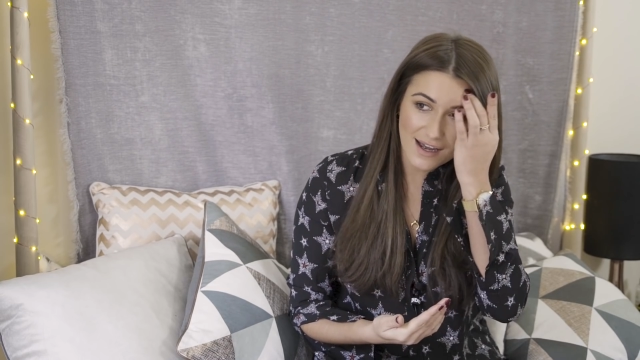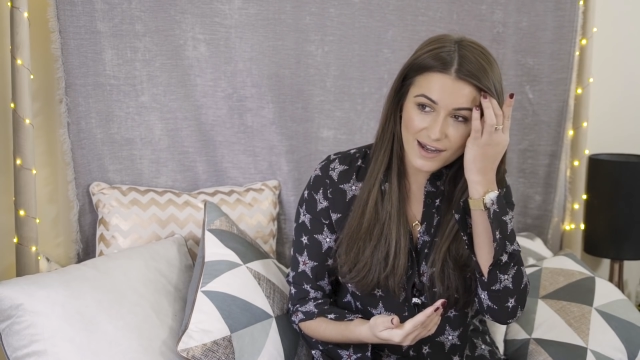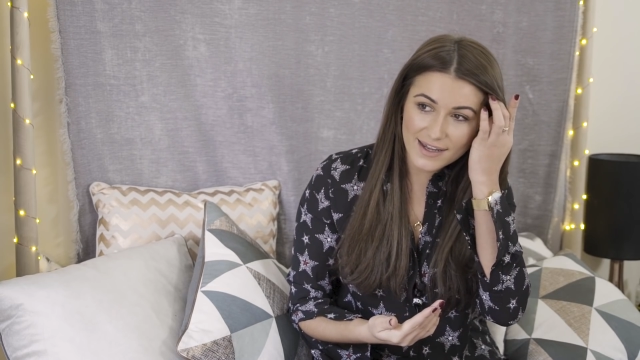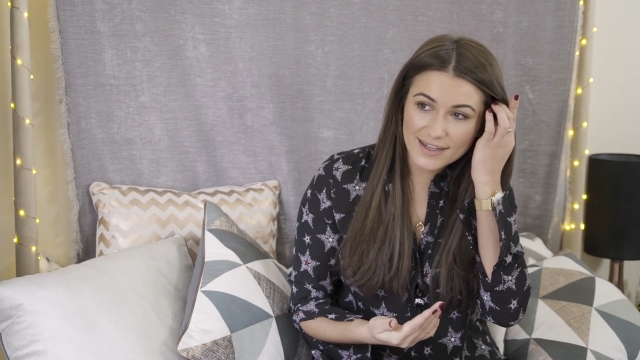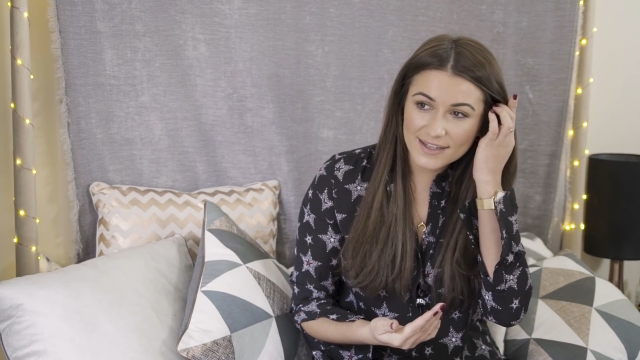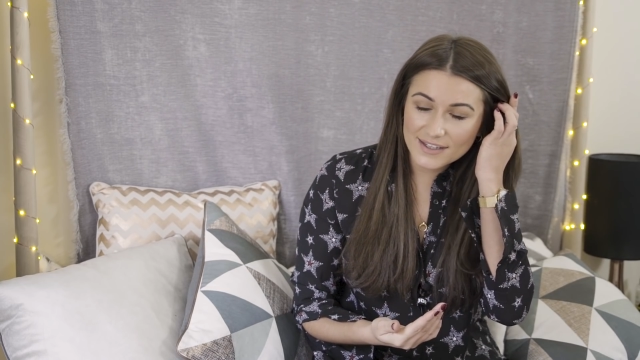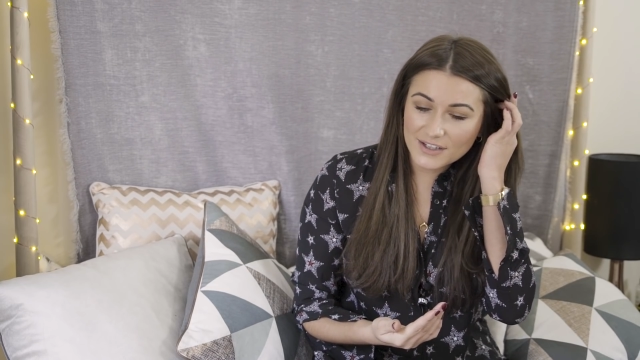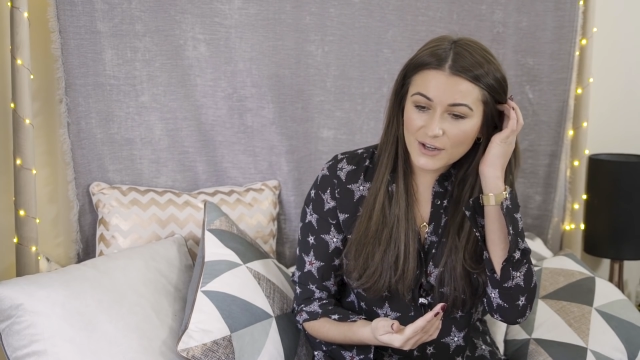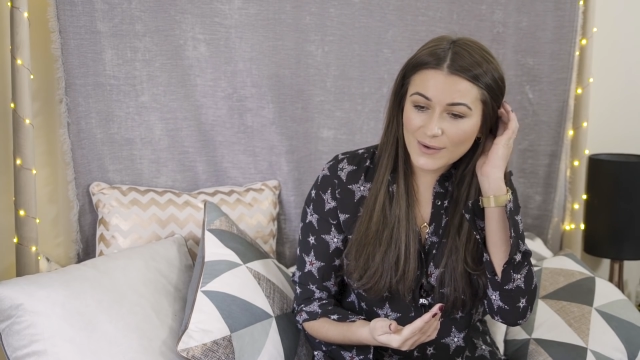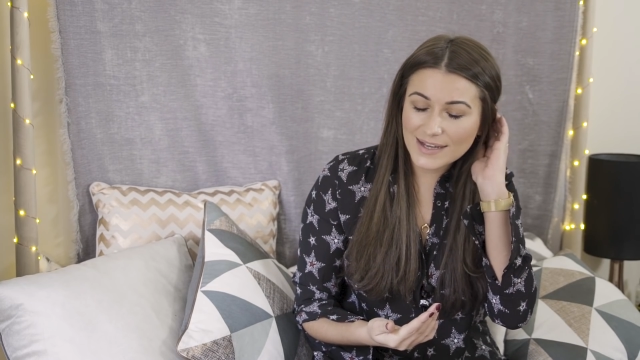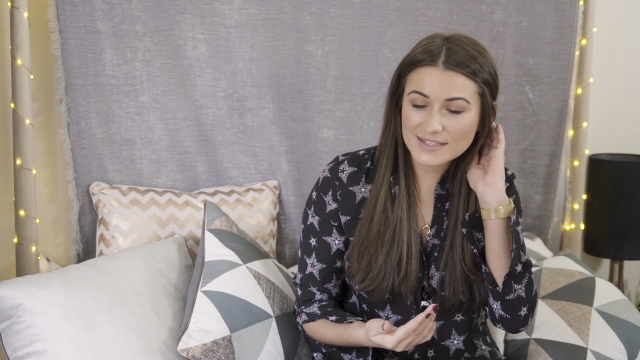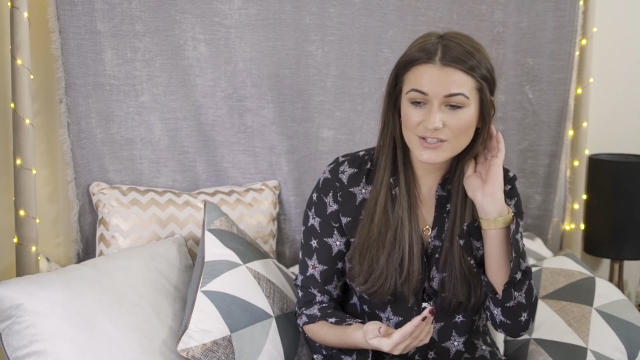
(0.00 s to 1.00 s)

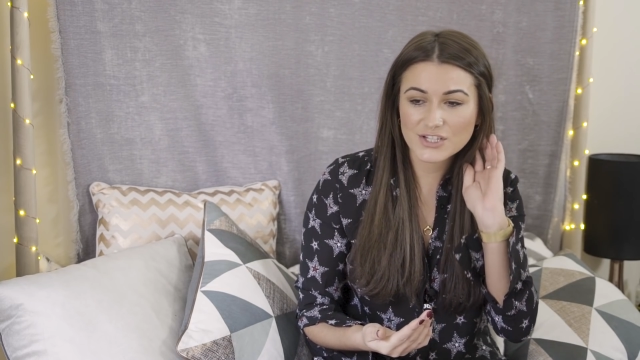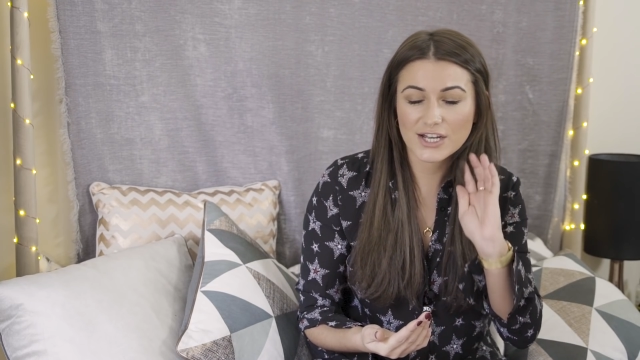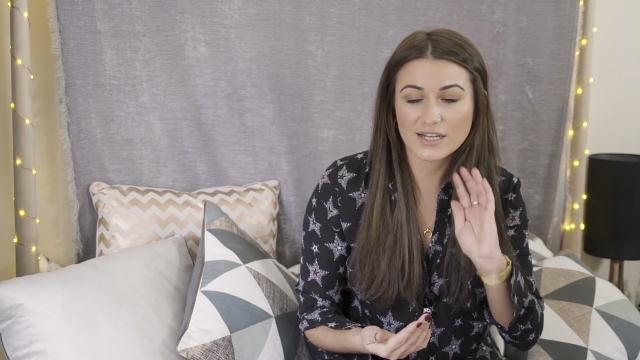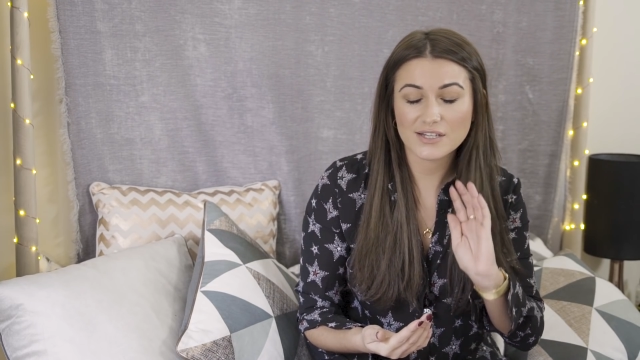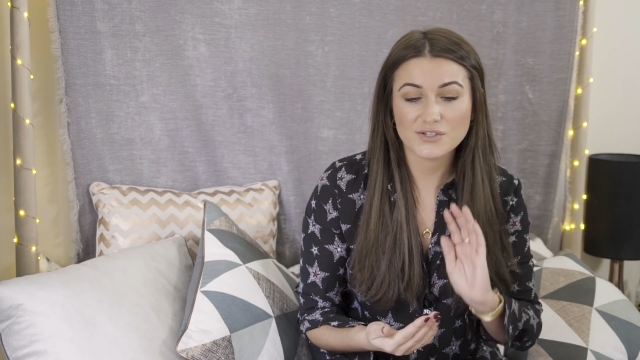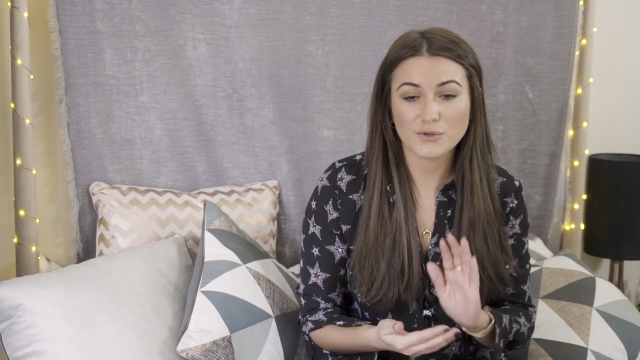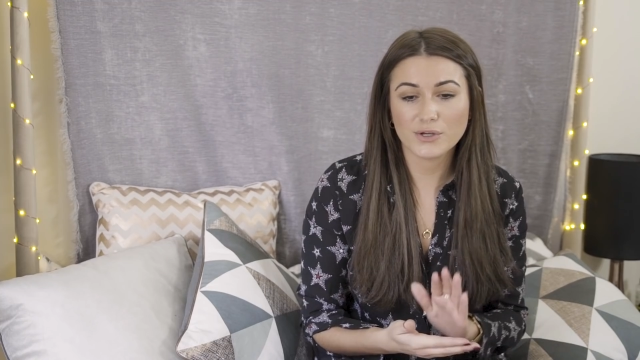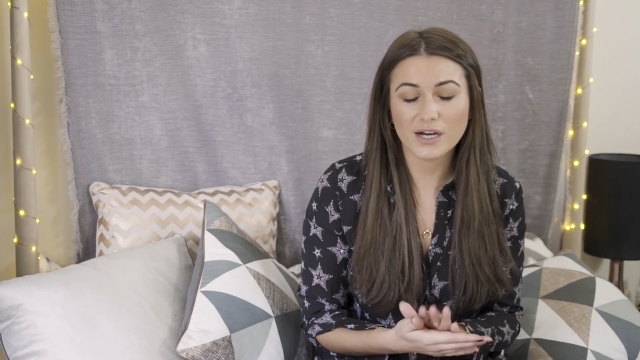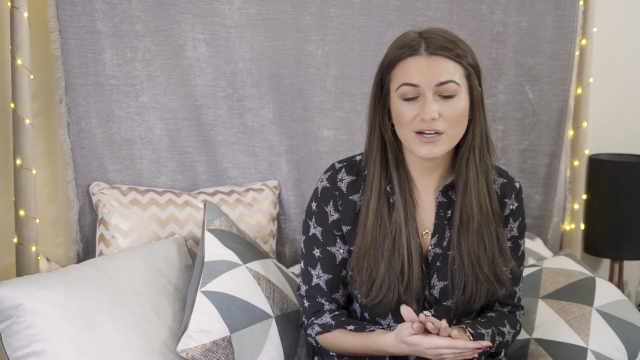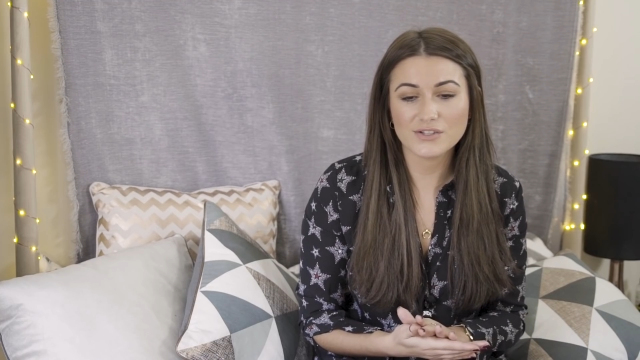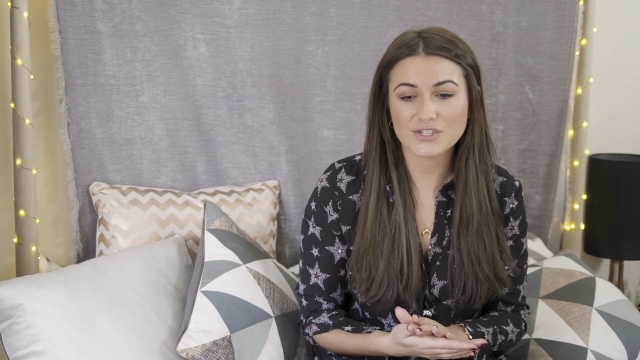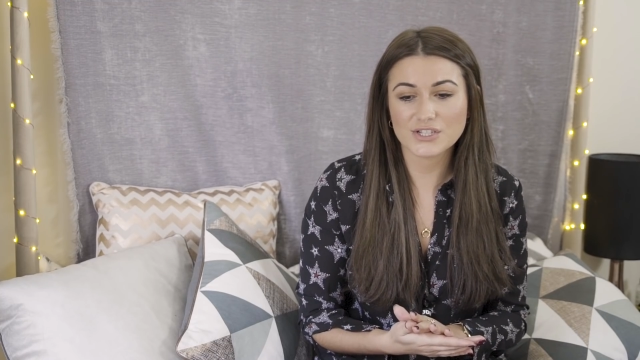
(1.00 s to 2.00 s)
As a journalist, you
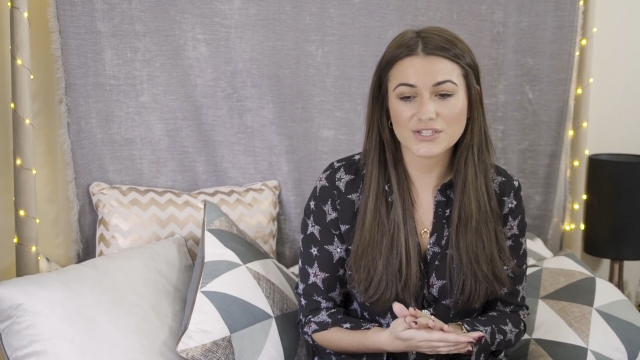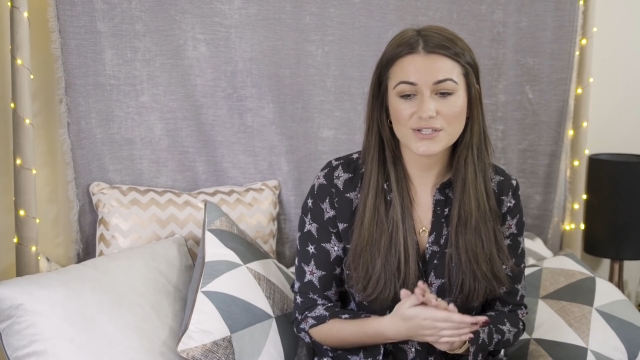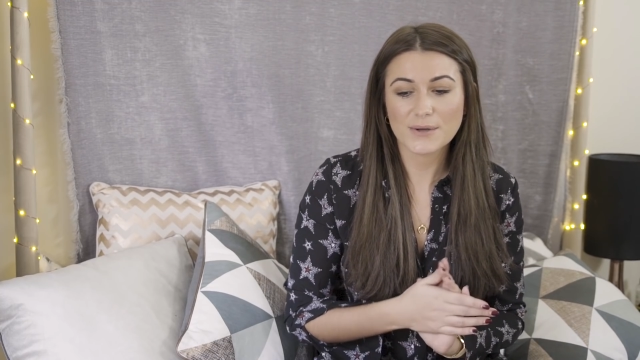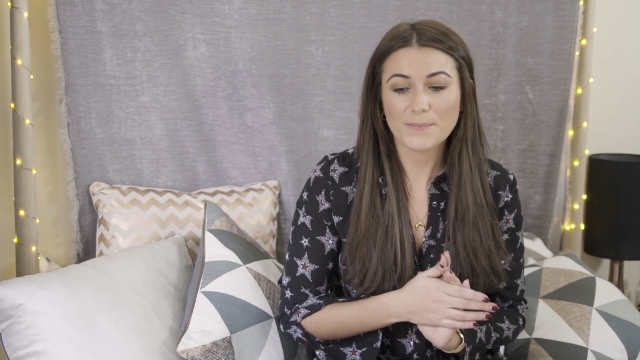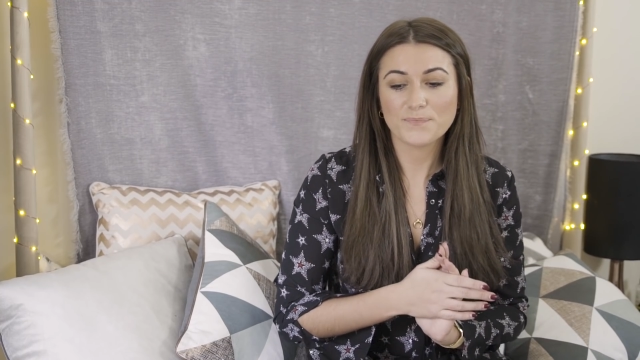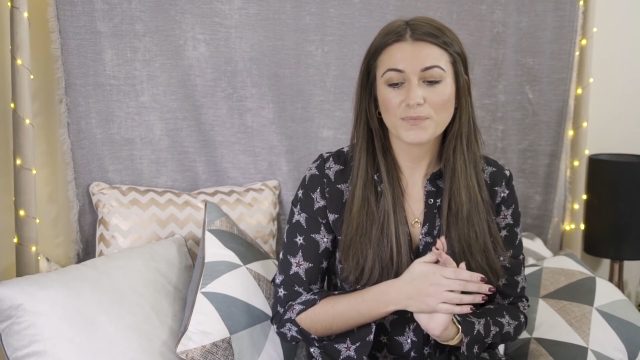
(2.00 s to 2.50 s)
can't just